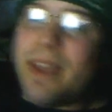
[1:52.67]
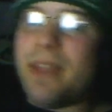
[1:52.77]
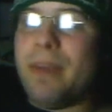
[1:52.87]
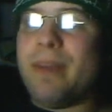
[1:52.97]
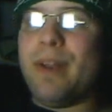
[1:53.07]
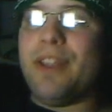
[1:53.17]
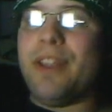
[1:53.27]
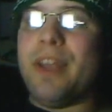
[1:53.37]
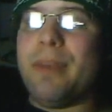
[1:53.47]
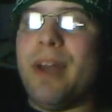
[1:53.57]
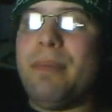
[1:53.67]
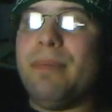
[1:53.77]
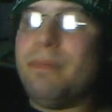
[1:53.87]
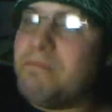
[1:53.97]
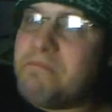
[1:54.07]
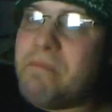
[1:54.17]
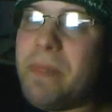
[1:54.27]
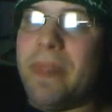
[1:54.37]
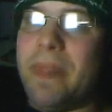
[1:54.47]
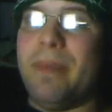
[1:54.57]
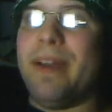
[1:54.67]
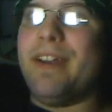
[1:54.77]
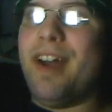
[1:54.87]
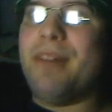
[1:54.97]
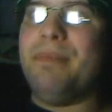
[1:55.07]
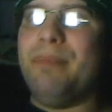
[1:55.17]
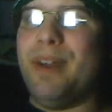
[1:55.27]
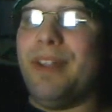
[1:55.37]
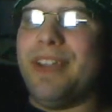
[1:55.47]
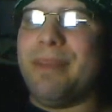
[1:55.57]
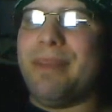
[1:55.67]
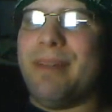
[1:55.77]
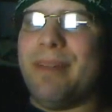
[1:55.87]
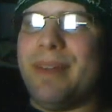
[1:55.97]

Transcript: they might have been on the up and up. They might have not been on the up and up.